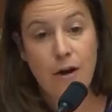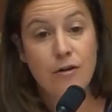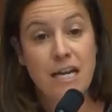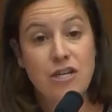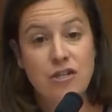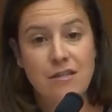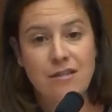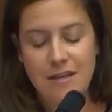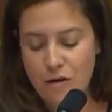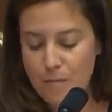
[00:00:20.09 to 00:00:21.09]
and our
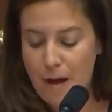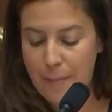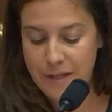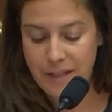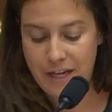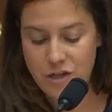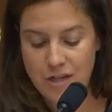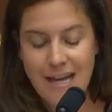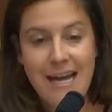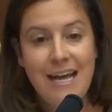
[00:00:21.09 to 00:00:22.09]
nation's senior population